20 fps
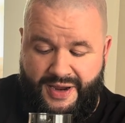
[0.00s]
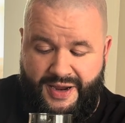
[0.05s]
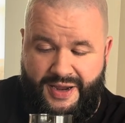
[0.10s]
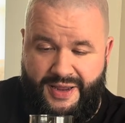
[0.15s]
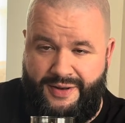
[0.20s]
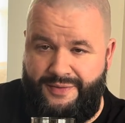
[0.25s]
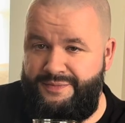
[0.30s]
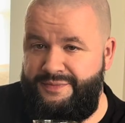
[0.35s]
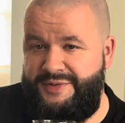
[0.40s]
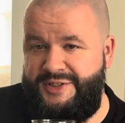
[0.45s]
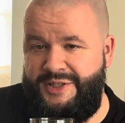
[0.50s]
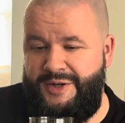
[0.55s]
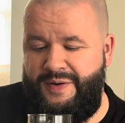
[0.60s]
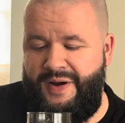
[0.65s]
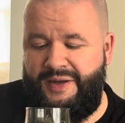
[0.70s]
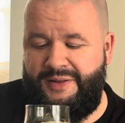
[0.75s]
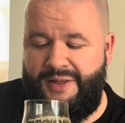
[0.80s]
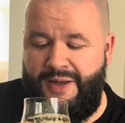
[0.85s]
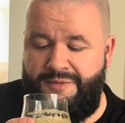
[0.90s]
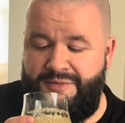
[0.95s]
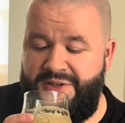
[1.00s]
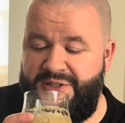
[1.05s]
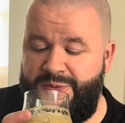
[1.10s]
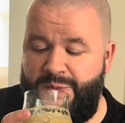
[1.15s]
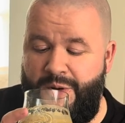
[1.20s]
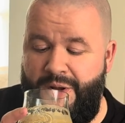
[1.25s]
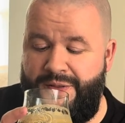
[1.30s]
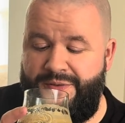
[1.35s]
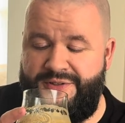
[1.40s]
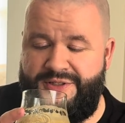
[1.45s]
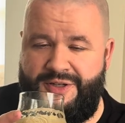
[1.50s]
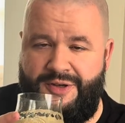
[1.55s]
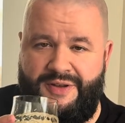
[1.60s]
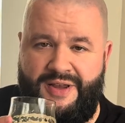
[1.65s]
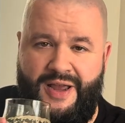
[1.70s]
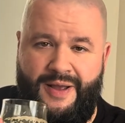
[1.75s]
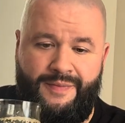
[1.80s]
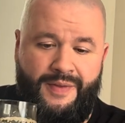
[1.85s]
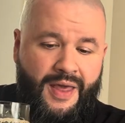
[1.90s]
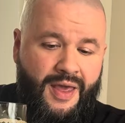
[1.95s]
And so I love this one. So
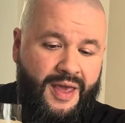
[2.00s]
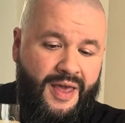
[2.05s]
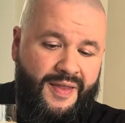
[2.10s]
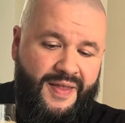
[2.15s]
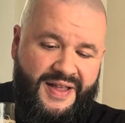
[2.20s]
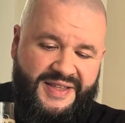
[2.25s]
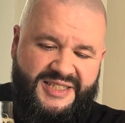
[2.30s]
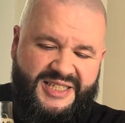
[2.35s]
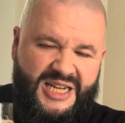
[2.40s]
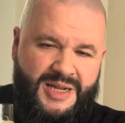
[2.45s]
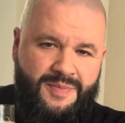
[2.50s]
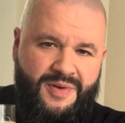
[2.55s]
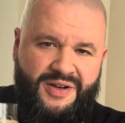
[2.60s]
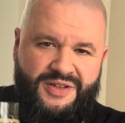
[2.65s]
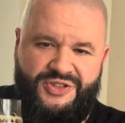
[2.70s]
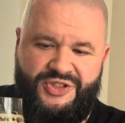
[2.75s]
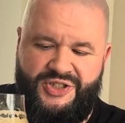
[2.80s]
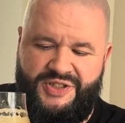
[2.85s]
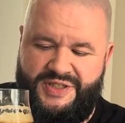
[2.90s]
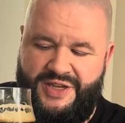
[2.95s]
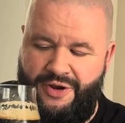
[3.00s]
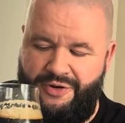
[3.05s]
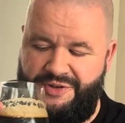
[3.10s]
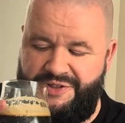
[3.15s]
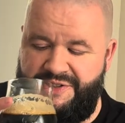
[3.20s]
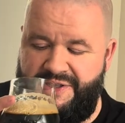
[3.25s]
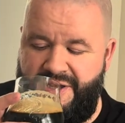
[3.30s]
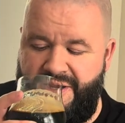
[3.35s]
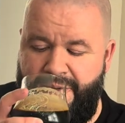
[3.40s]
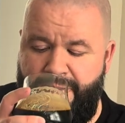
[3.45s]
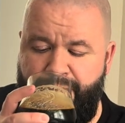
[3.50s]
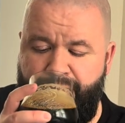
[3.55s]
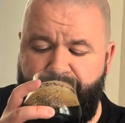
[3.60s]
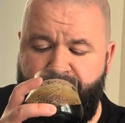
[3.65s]
yeah, that cinnamon is just here to stay.